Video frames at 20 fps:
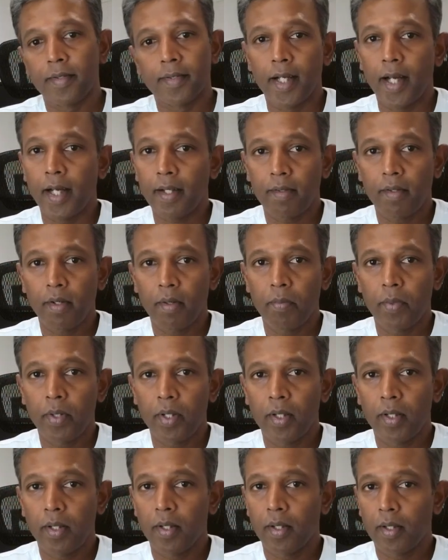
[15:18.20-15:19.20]
That will
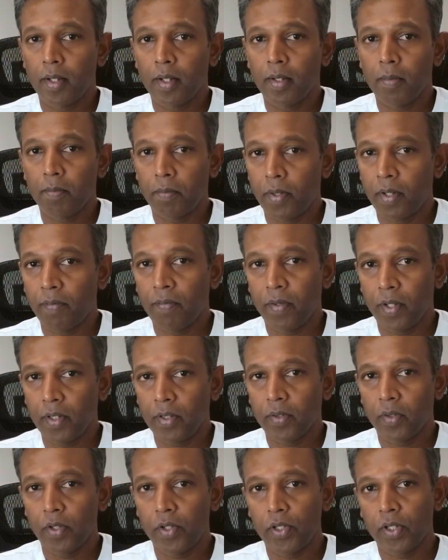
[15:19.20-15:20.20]
be a perfect
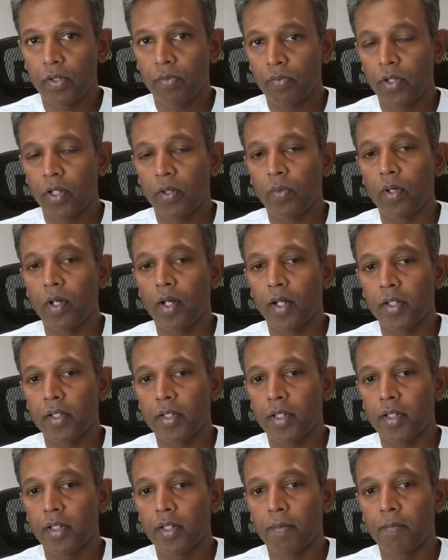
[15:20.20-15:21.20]
solution for your
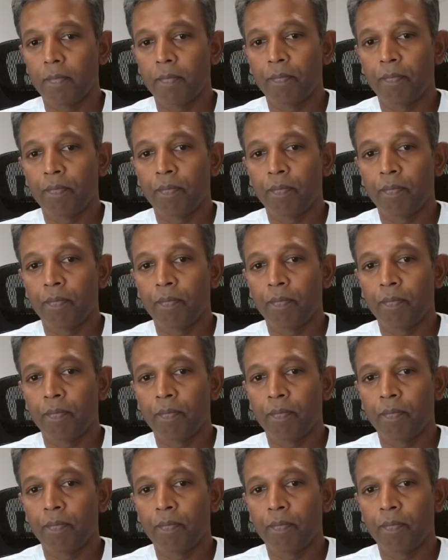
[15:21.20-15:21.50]
organization.